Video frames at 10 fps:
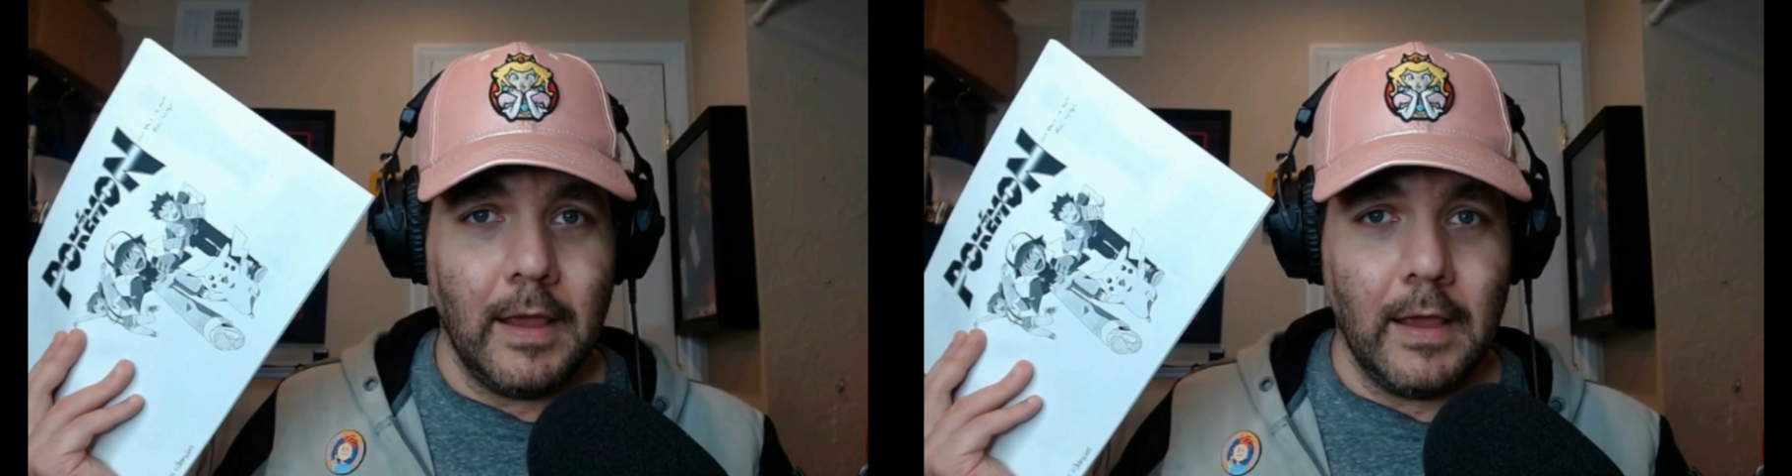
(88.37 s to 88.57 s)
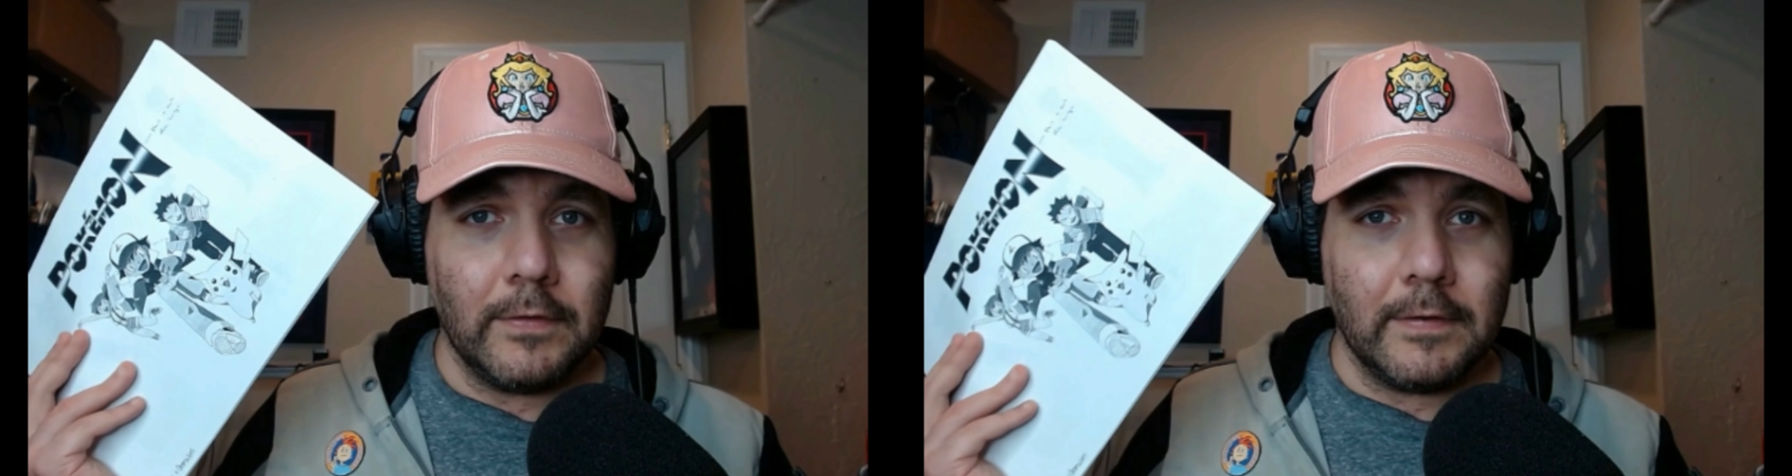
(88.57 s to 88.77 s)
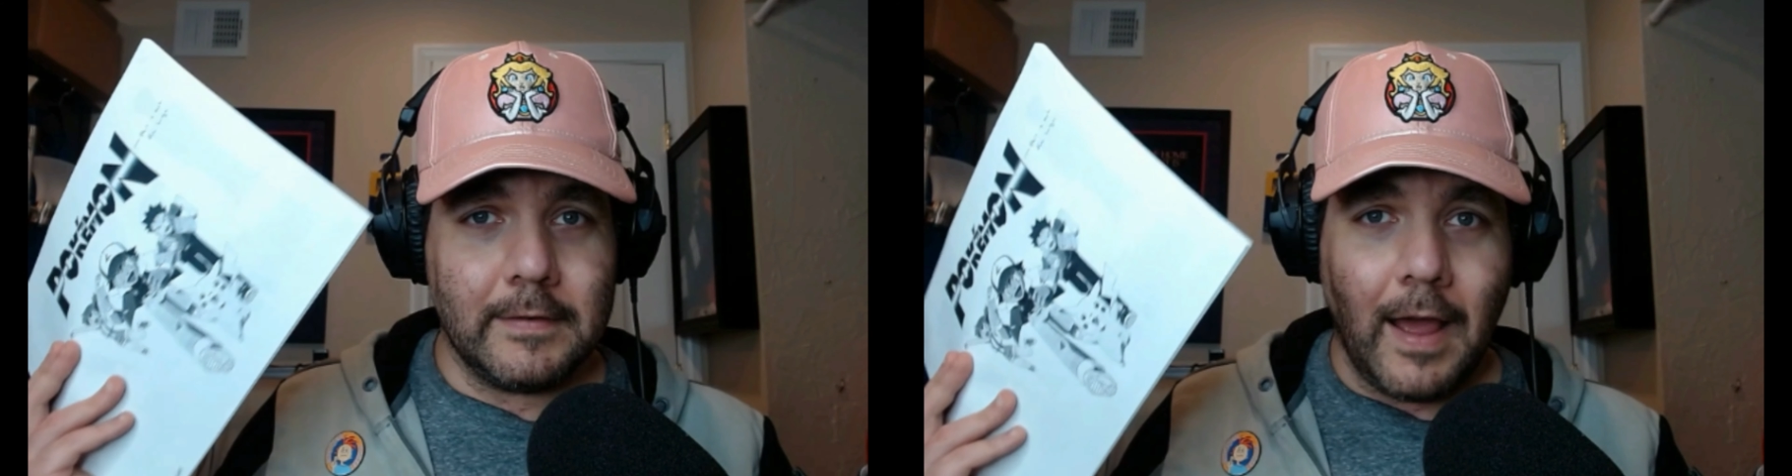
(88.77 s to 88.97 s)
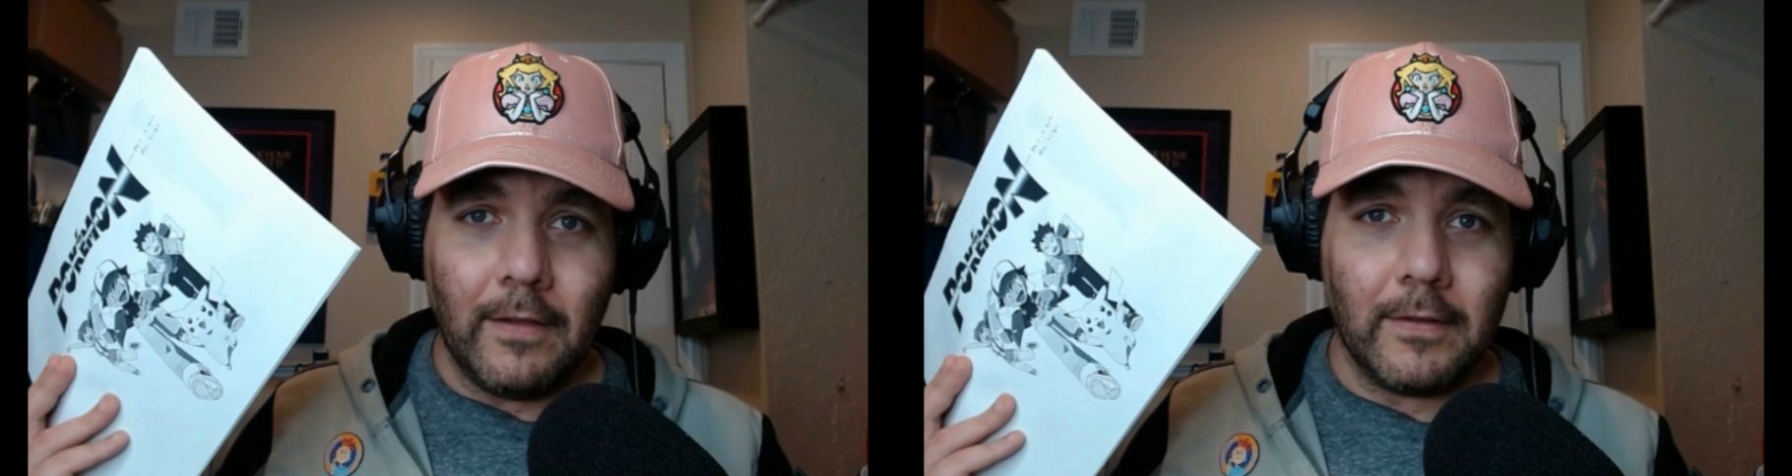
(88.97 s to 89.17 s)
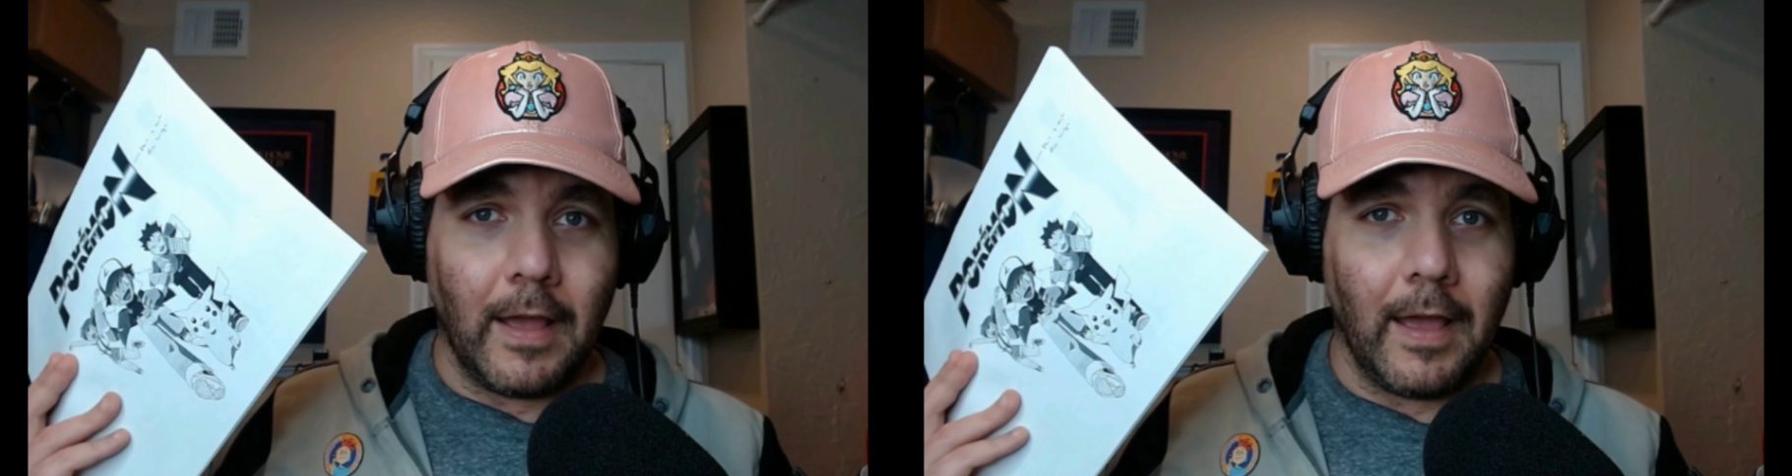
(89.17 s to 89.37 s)
is a
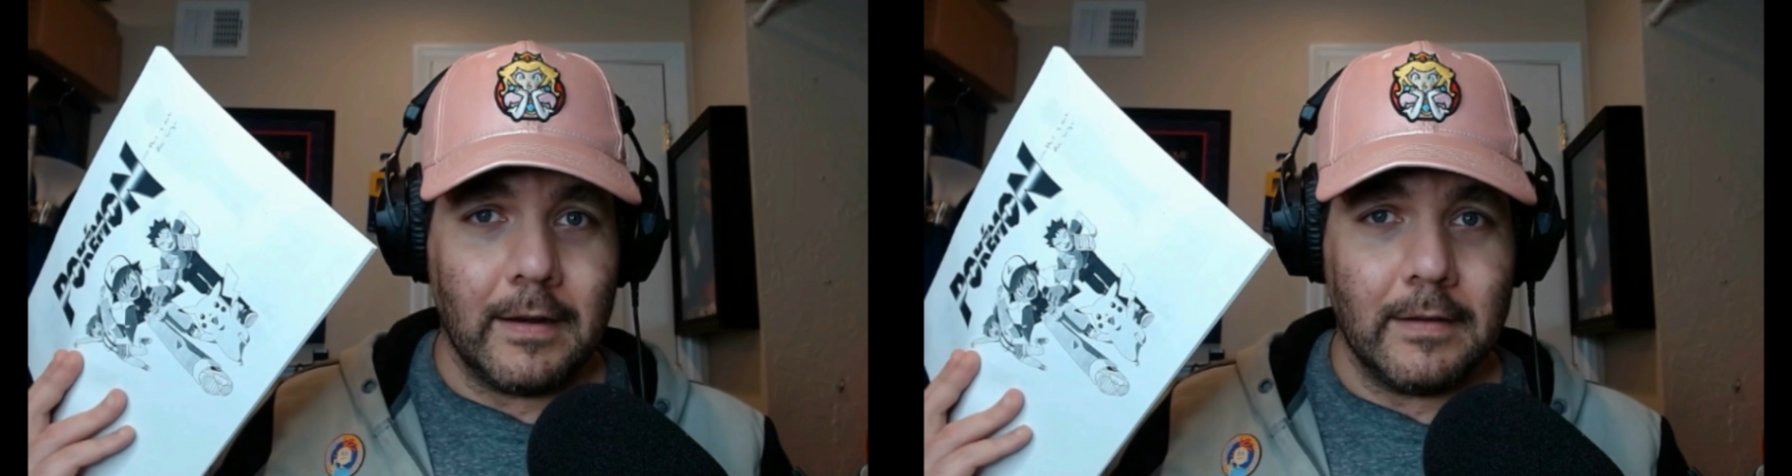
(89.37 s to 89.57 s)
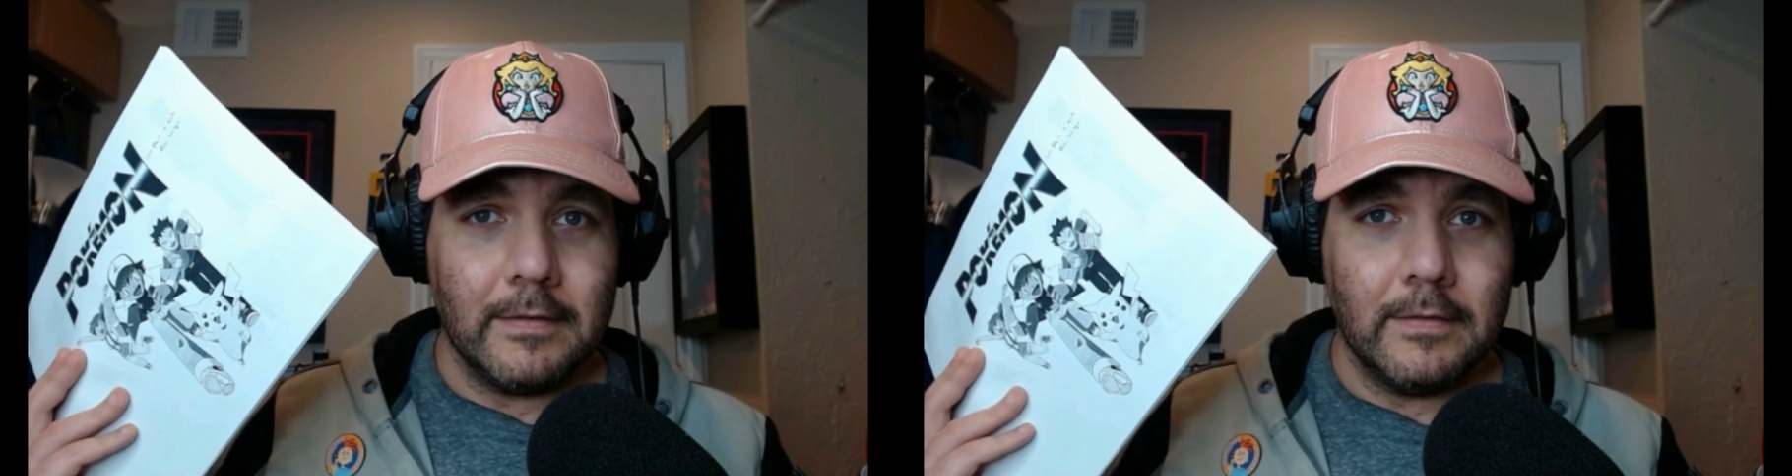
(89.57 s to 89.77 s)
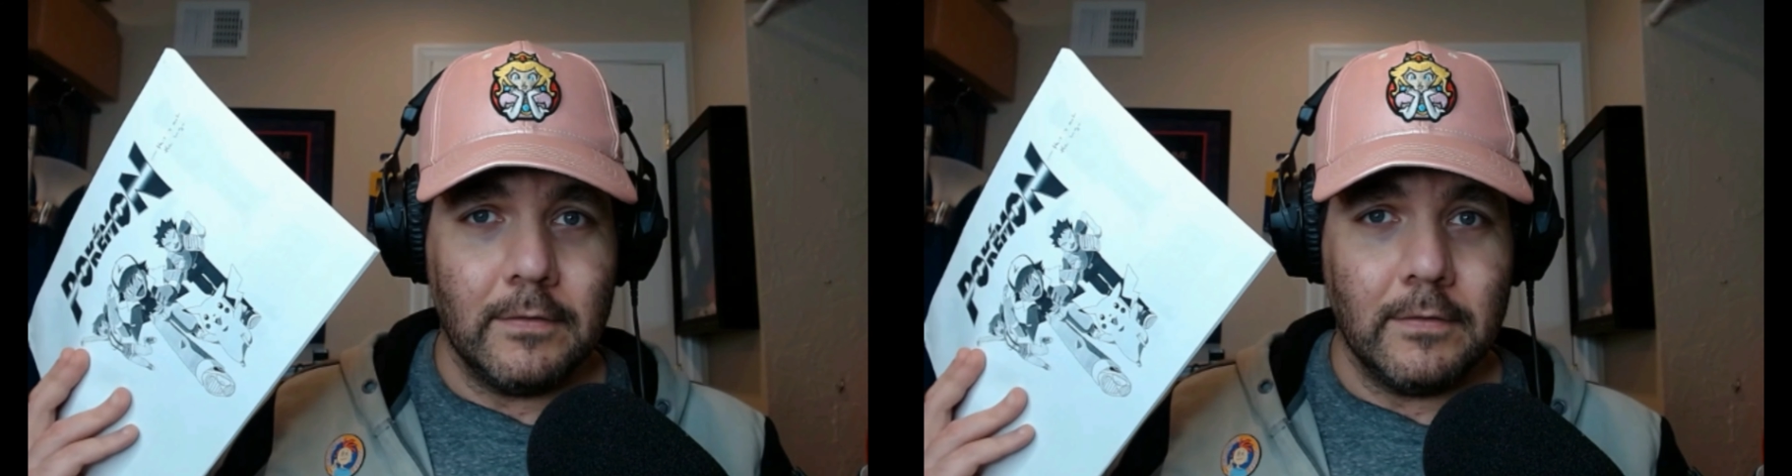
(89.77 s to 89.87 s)
style guide